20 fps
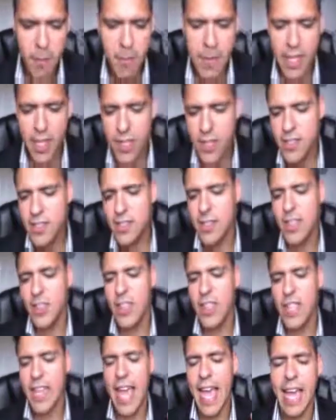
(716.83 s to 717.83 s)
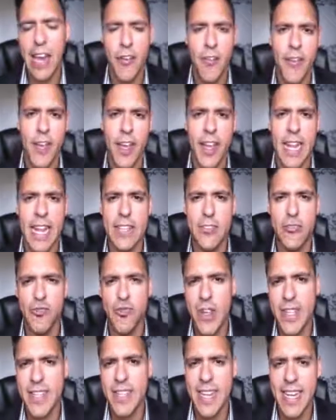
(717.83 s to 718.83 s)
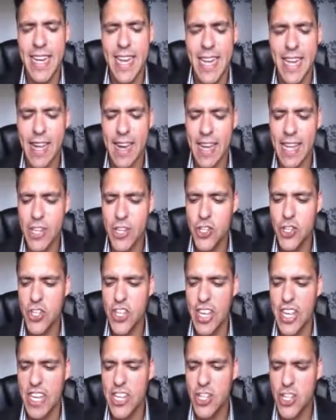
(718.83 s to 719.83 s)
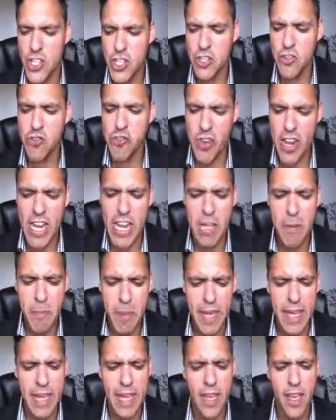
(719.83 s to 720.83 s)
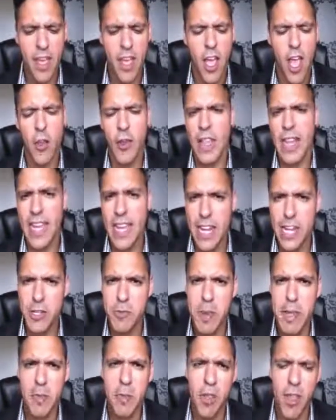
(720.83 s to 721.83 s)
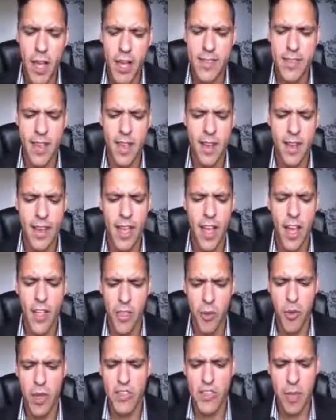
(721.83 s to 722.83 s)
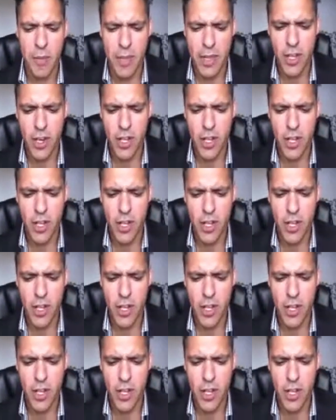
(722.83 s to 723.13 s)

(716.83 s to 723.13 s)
Because the advert is written in English, it should really be only English people that I target, otherwise they may